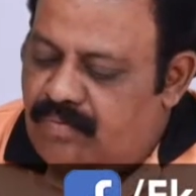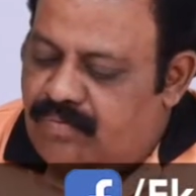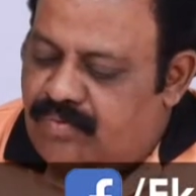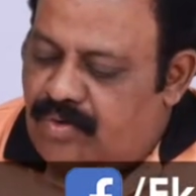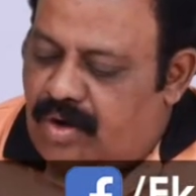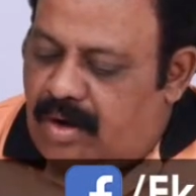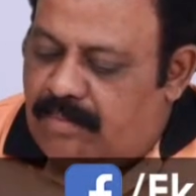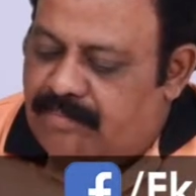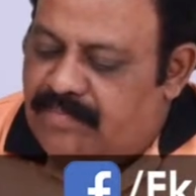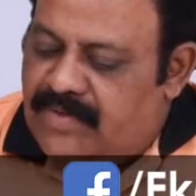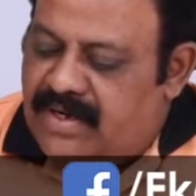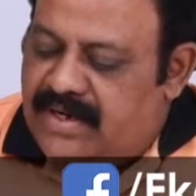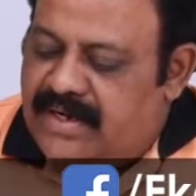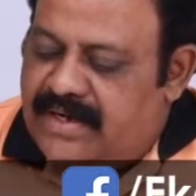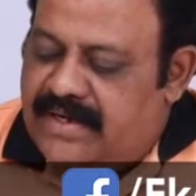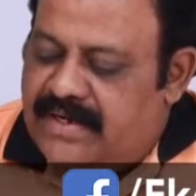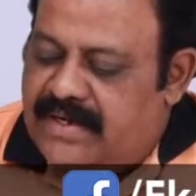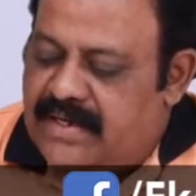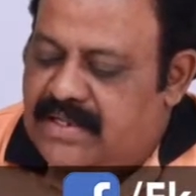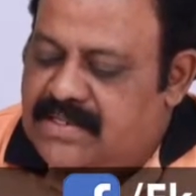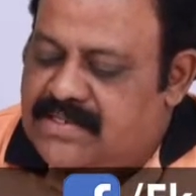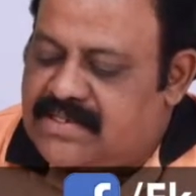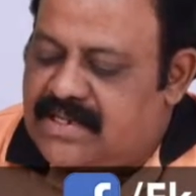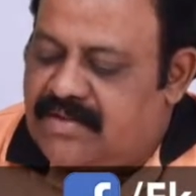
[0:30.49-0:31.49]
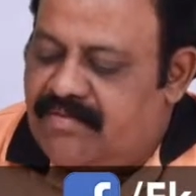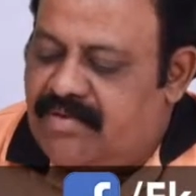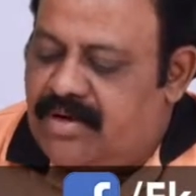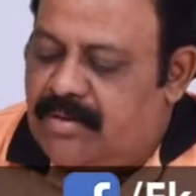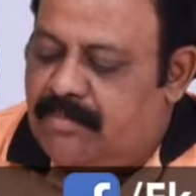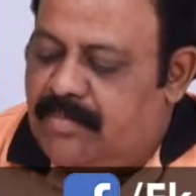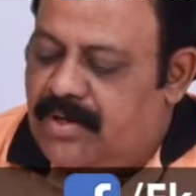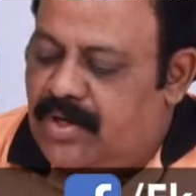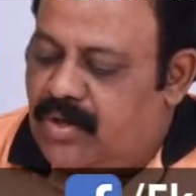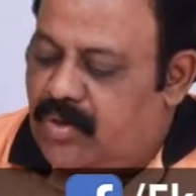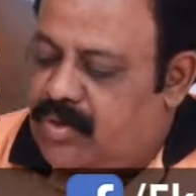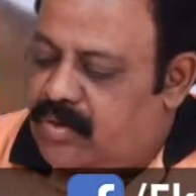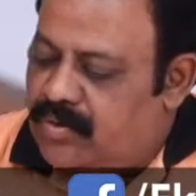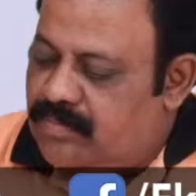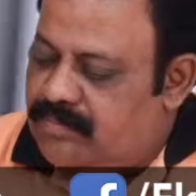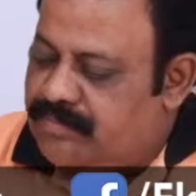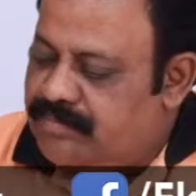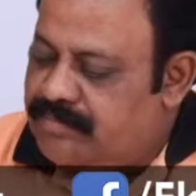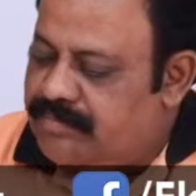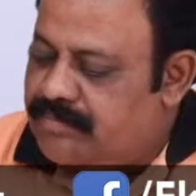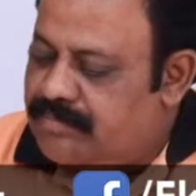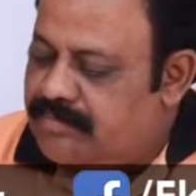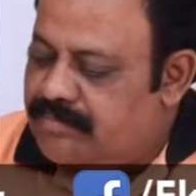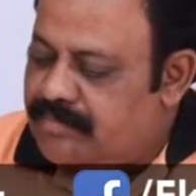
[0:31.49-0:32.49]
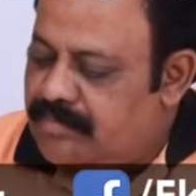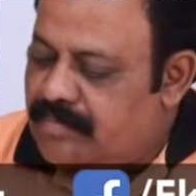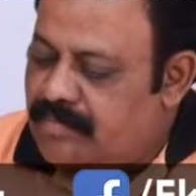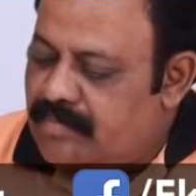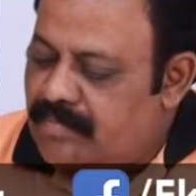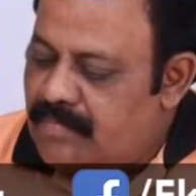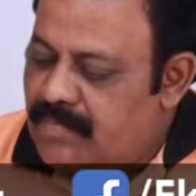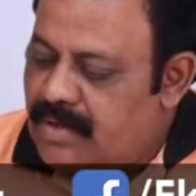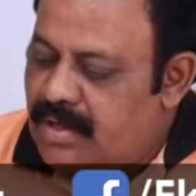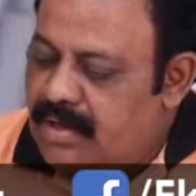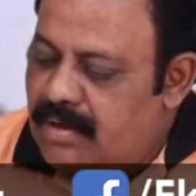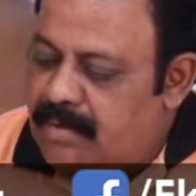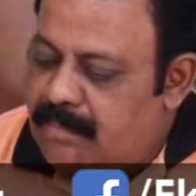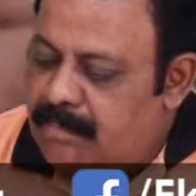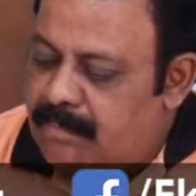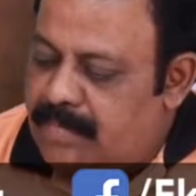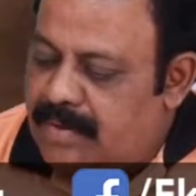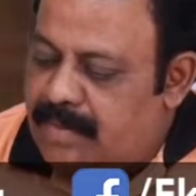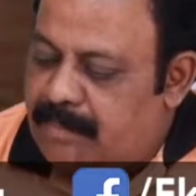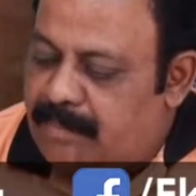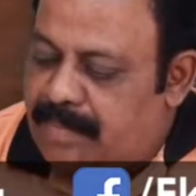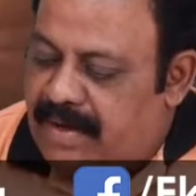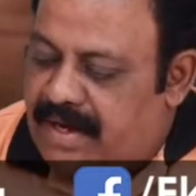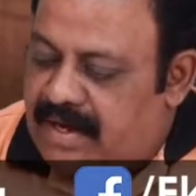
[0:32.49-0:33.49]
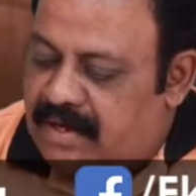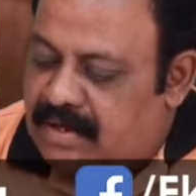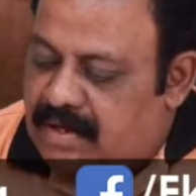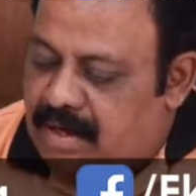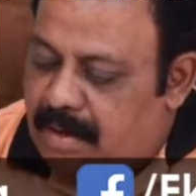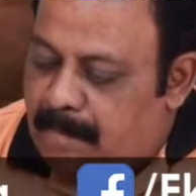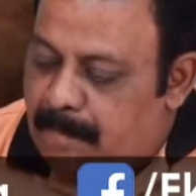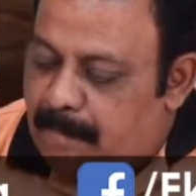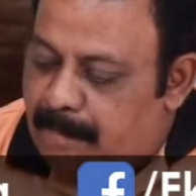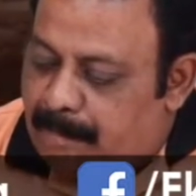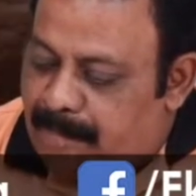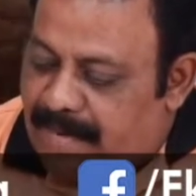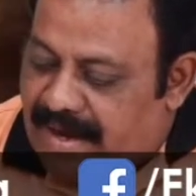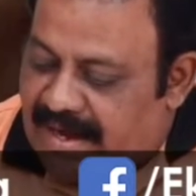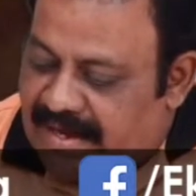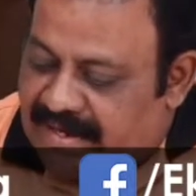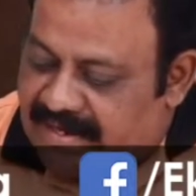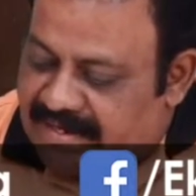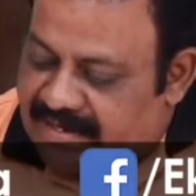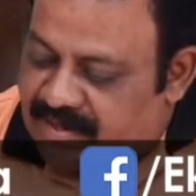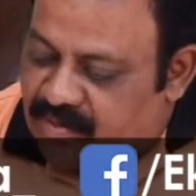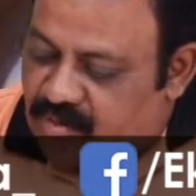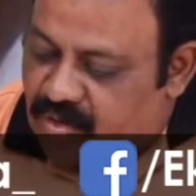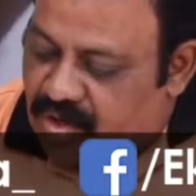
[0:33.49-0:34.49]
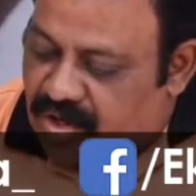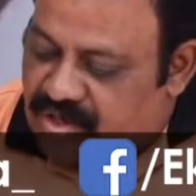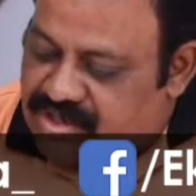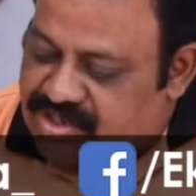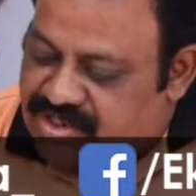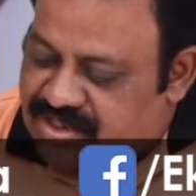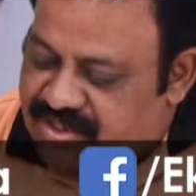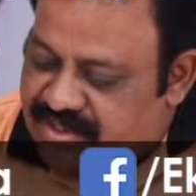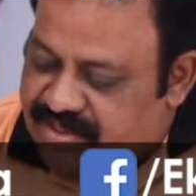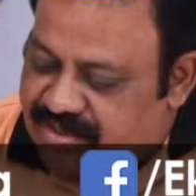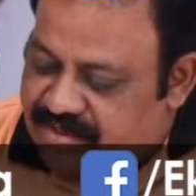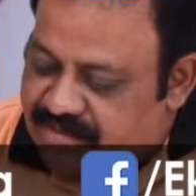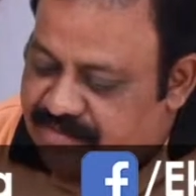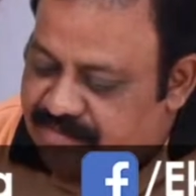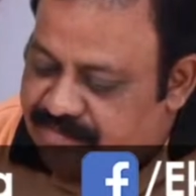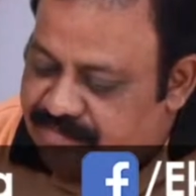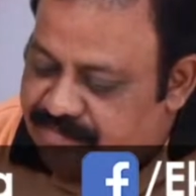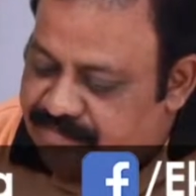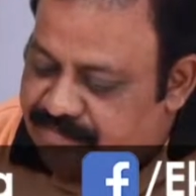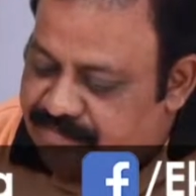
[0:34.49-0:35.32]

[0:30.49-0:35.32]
From the details given below, prepare comparative cost sheet